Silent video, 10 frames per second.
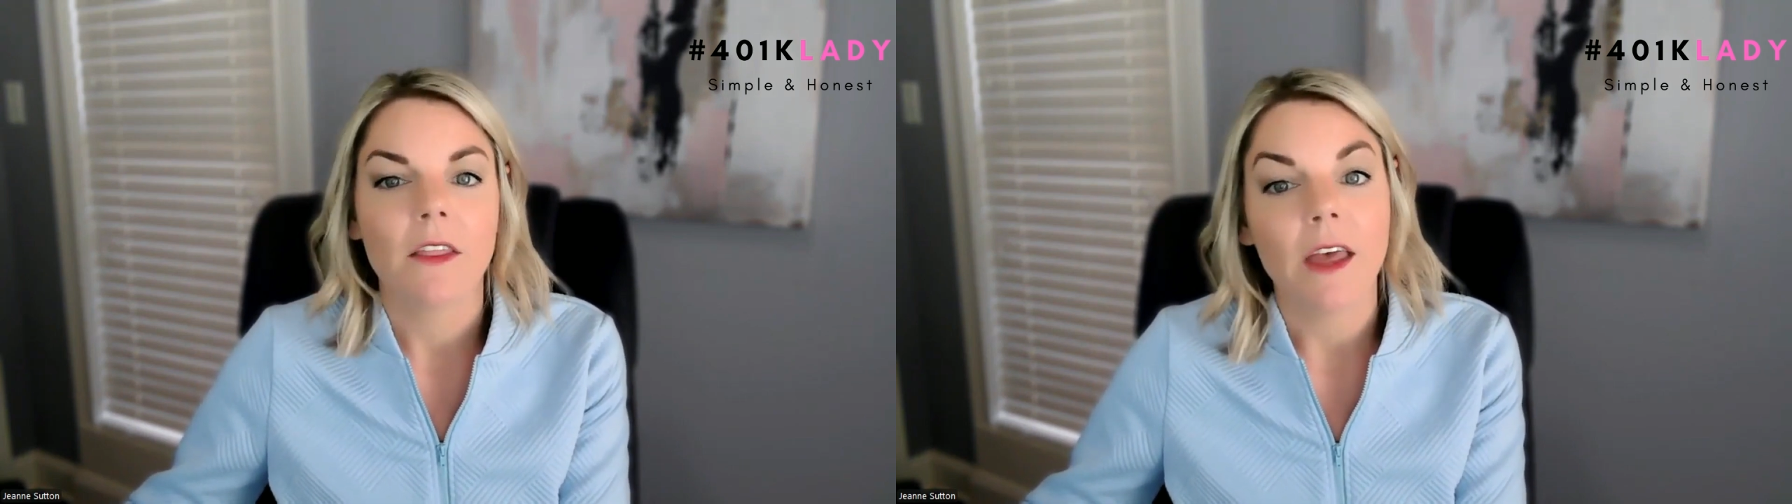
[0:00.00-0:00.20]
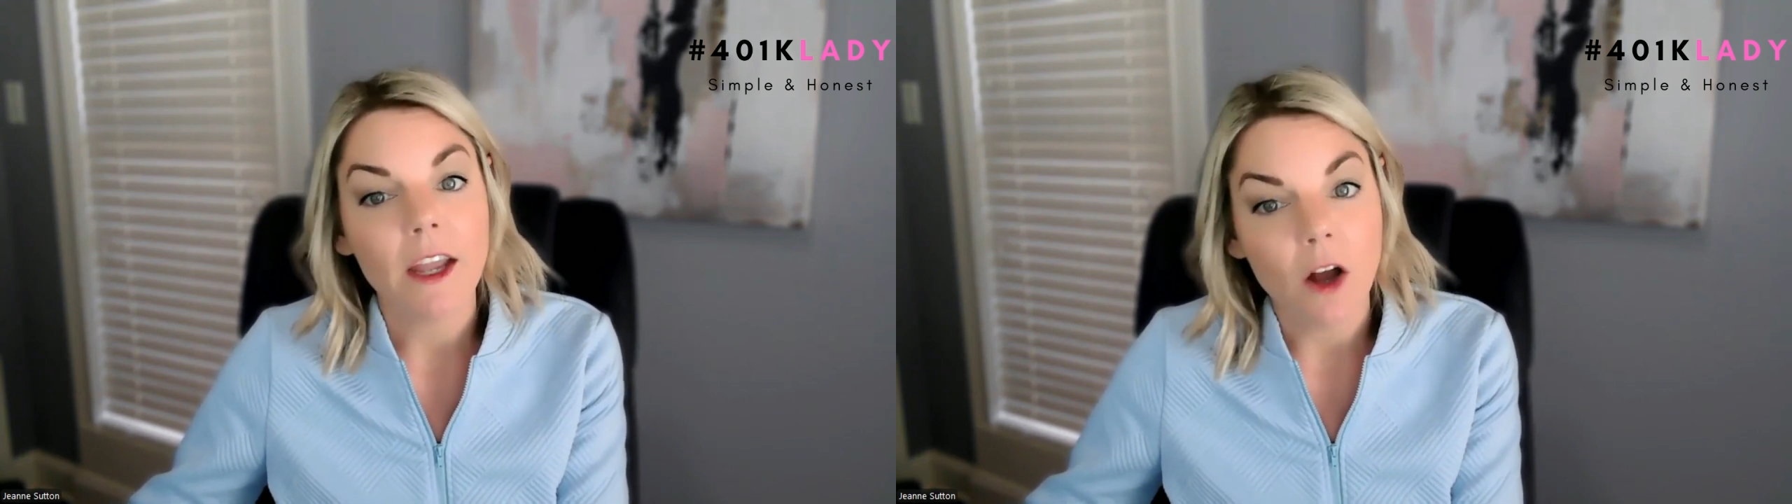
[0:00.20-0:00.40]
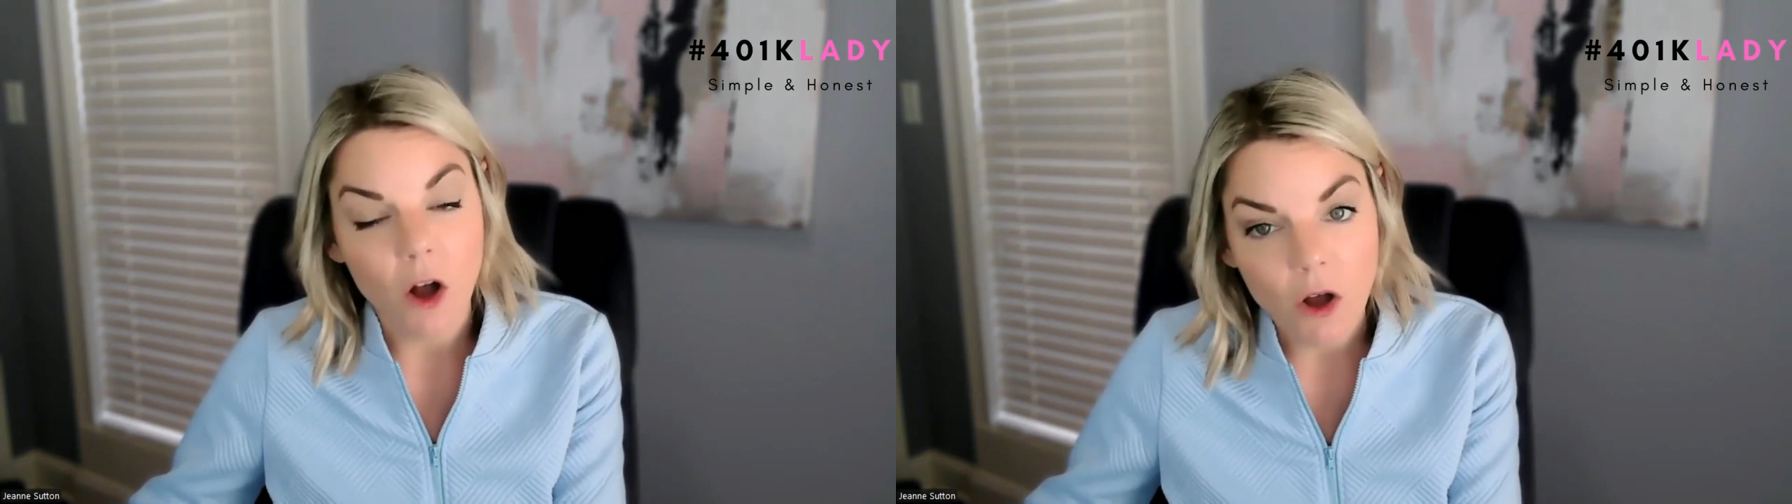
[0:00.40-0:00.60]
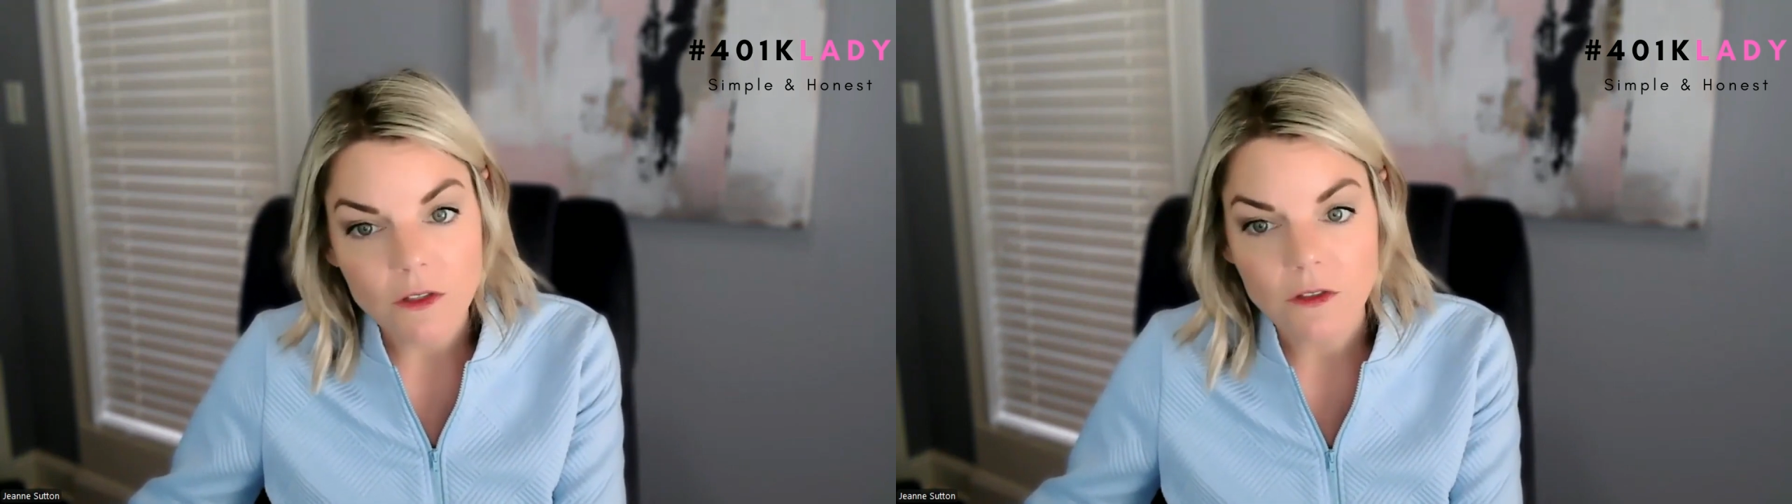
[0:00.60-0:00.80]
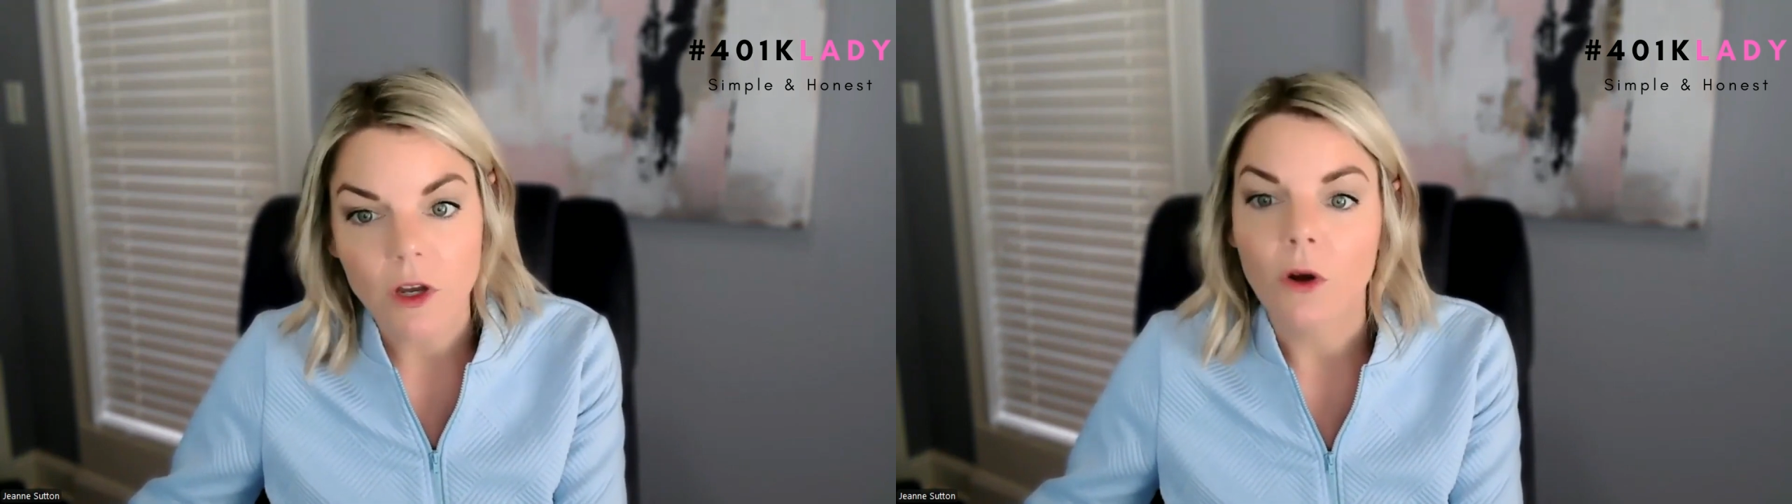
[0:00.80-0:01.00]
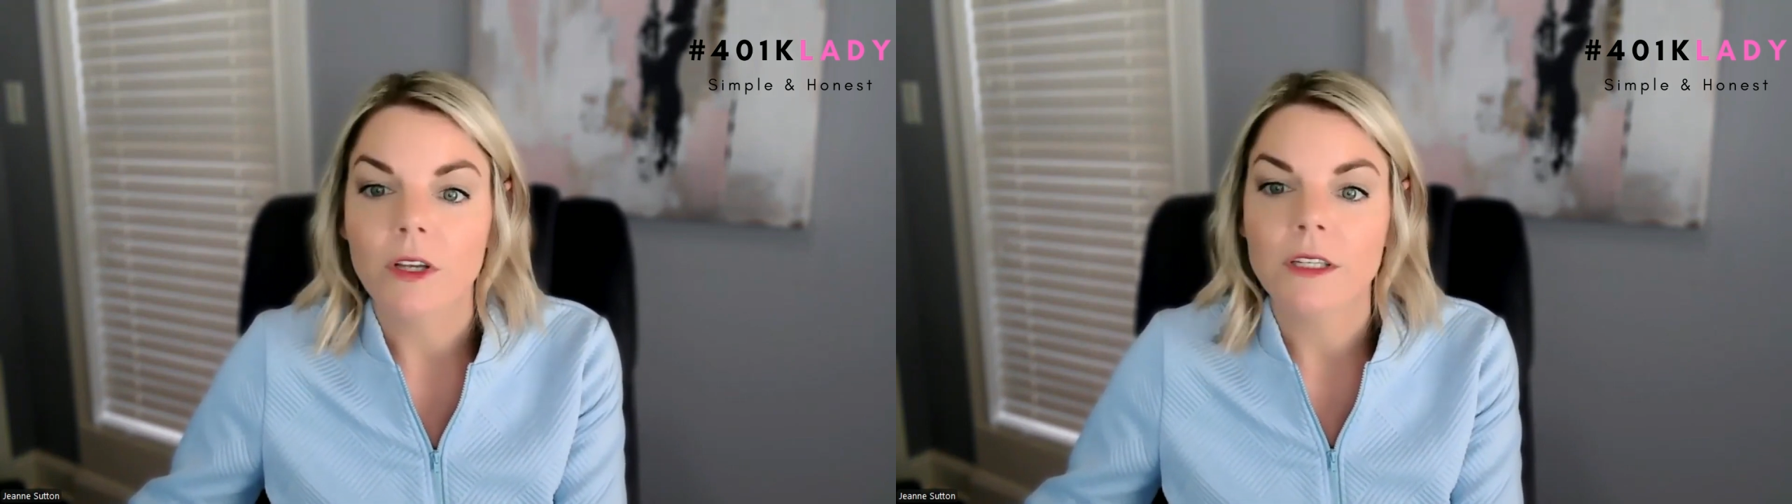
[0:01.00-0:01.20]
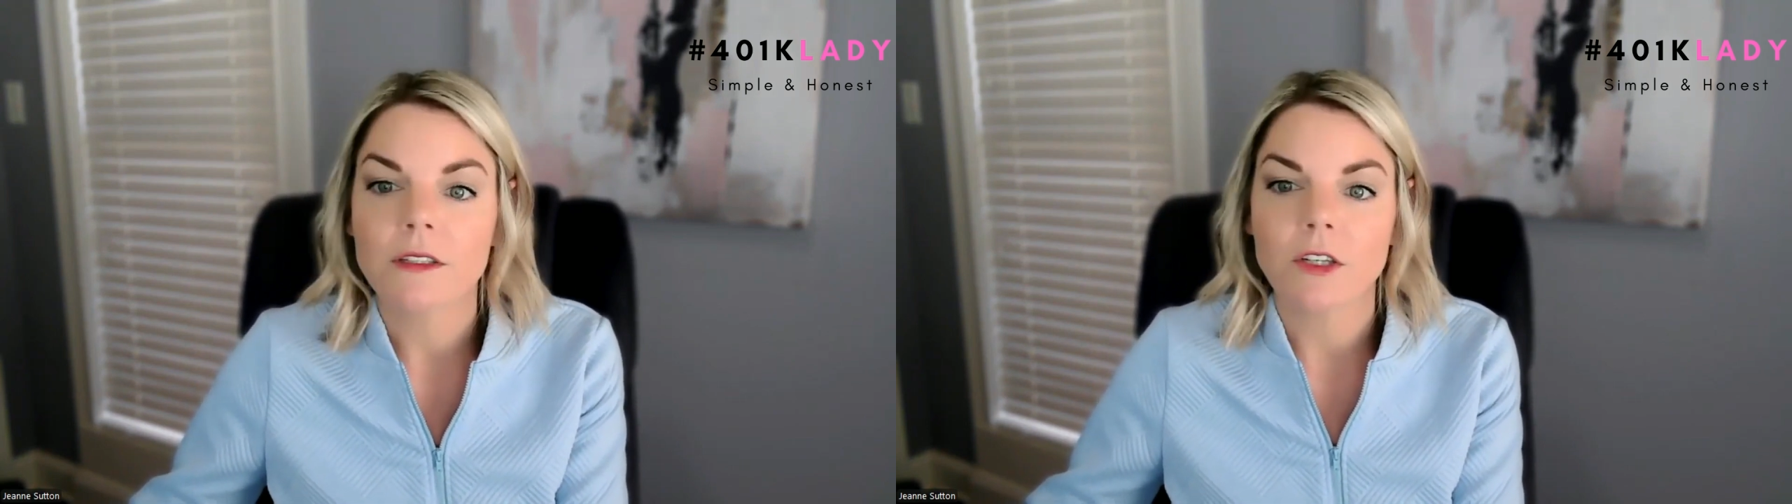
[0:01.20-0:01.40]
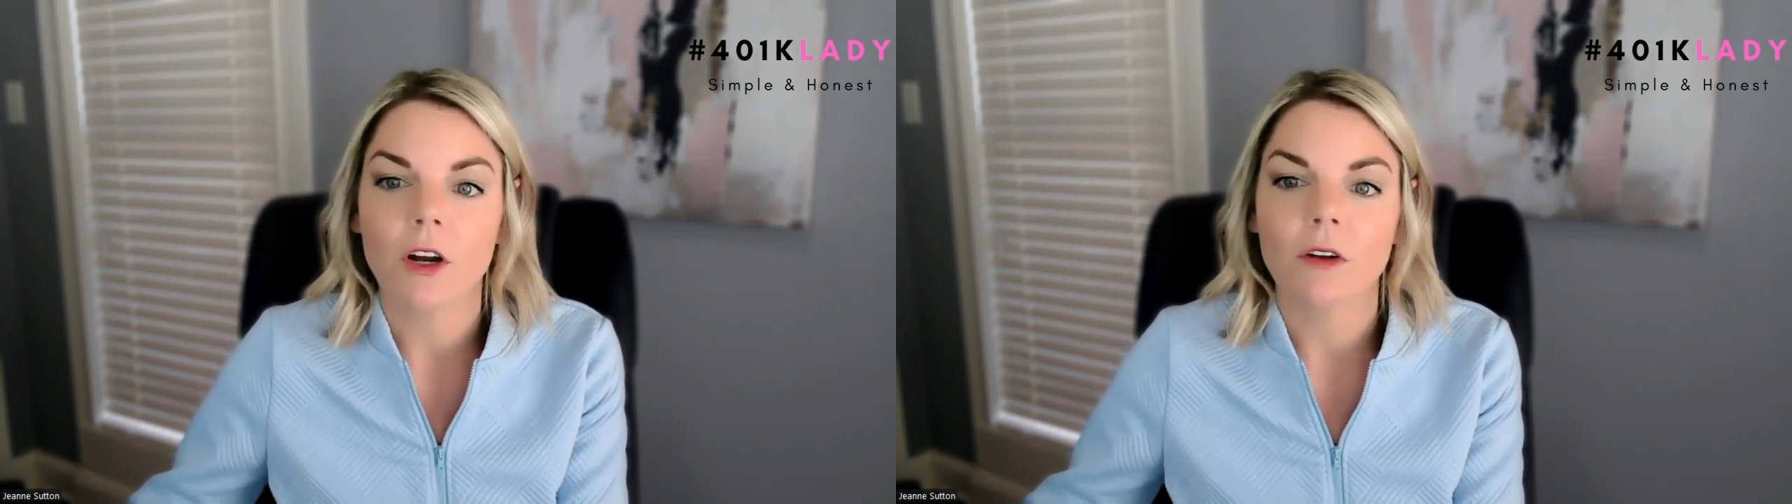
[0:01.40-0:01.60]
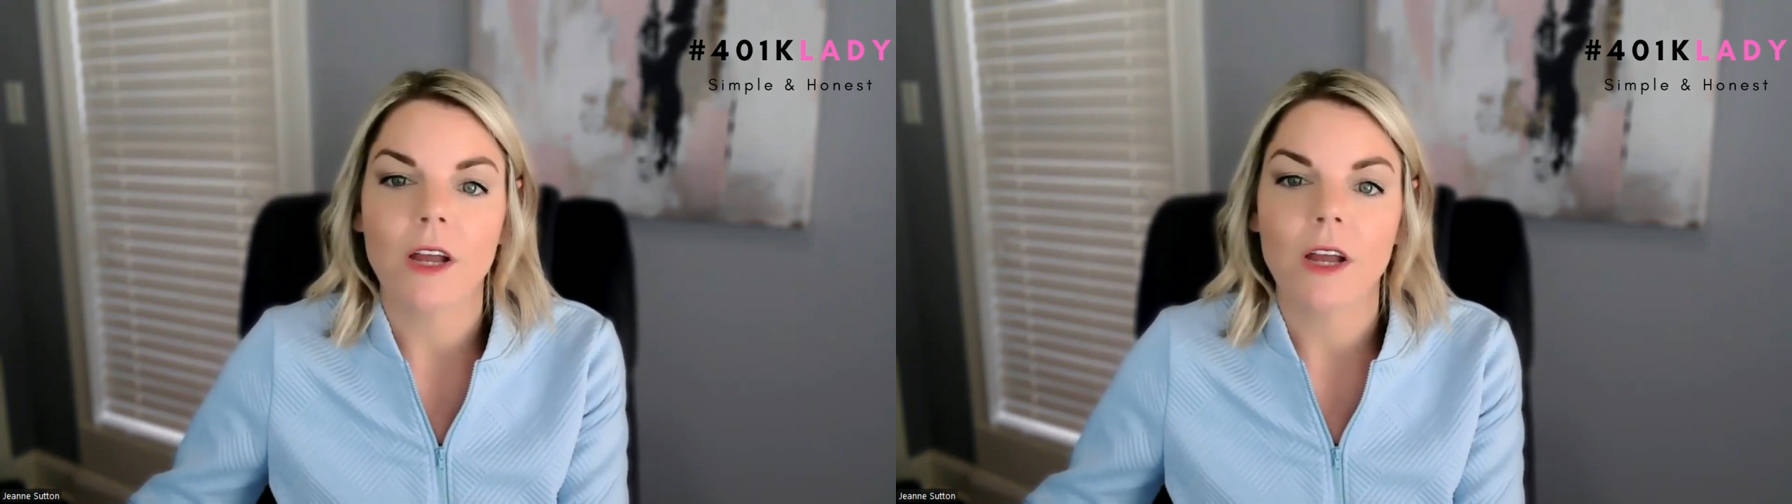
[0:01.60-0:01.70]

They also can serve